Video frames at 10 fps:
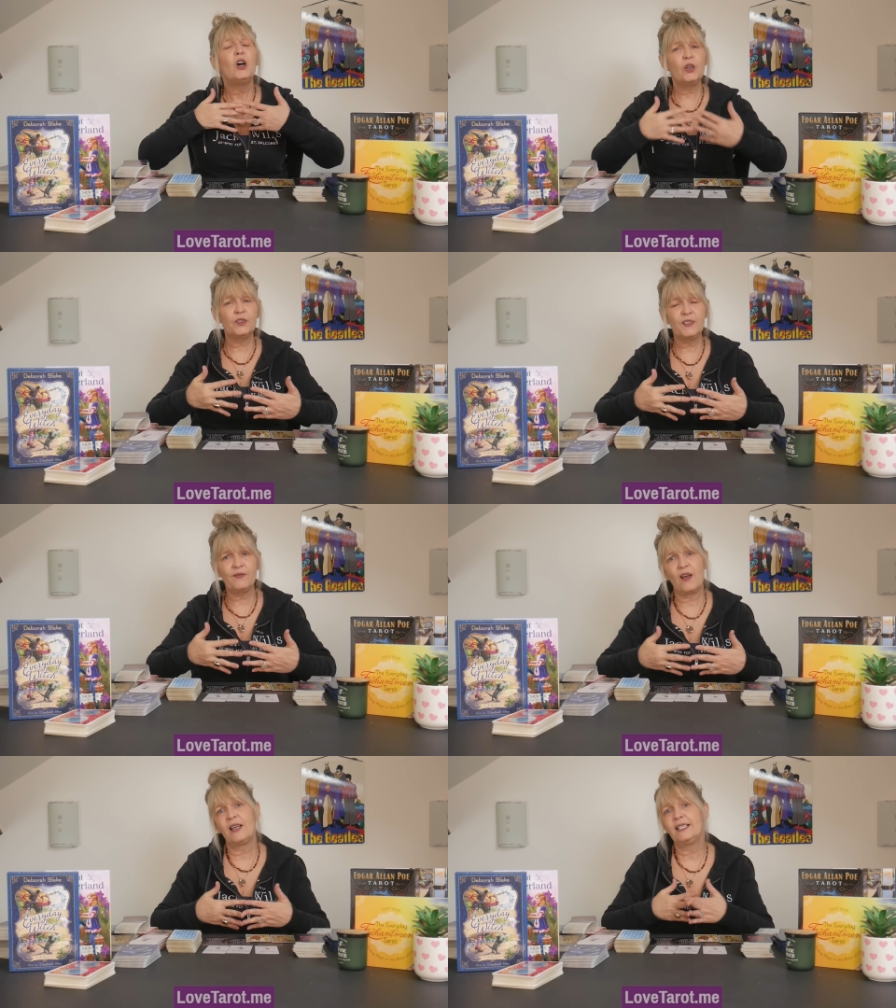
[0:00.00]

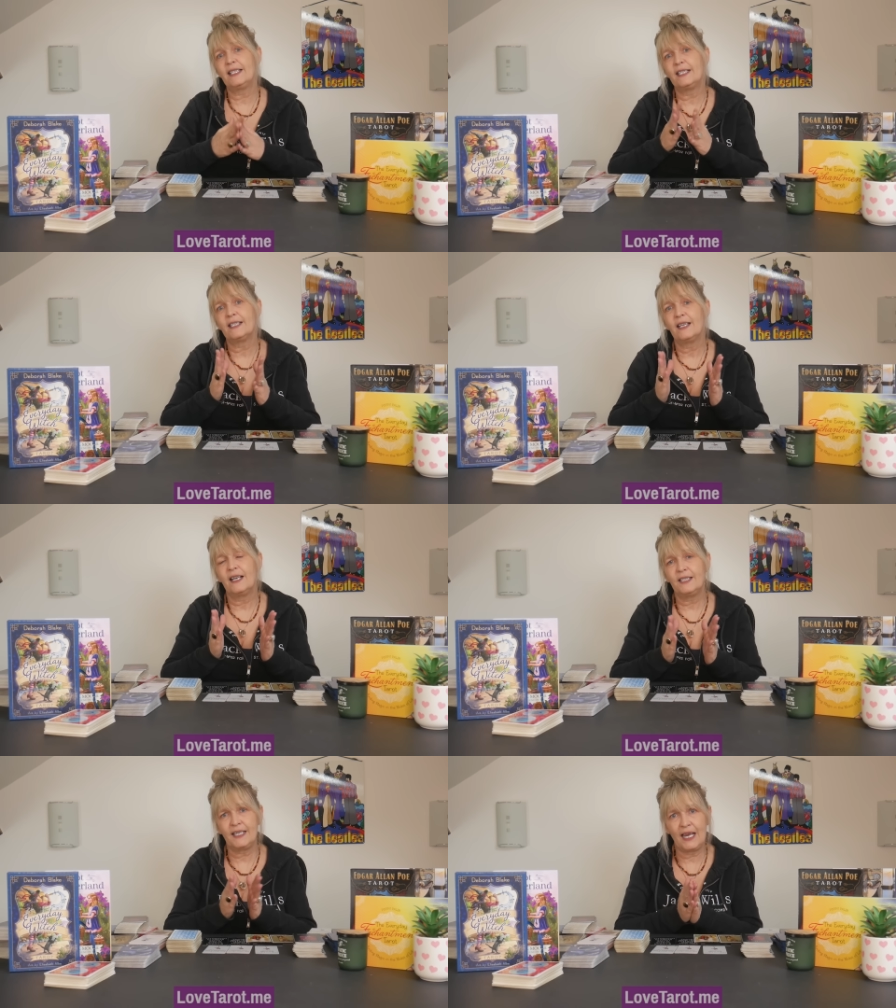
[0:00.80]
undivided
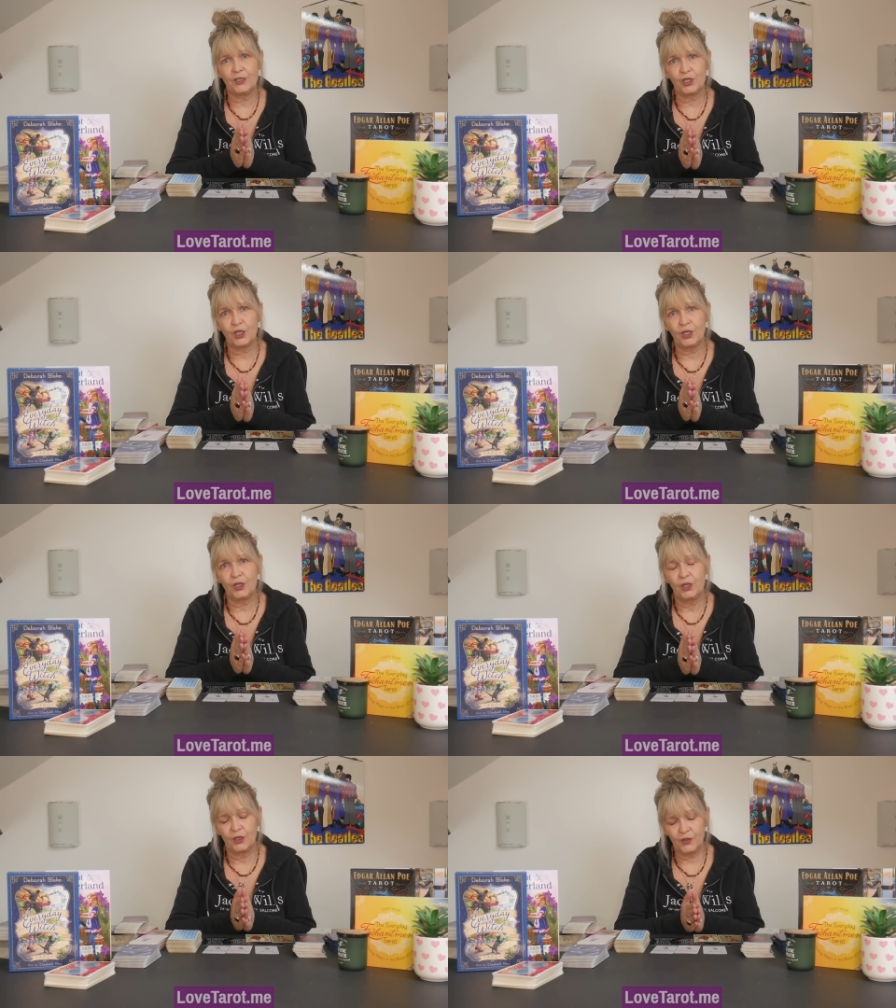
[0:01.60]
attention.
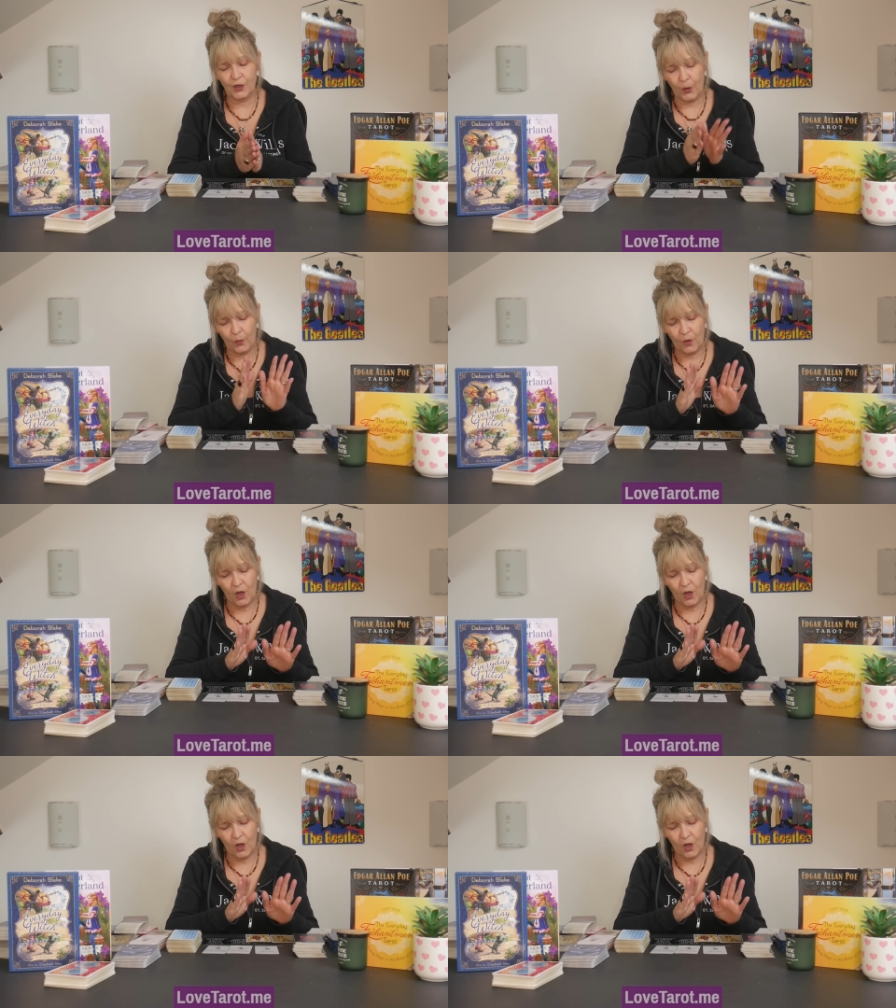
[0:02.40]
So,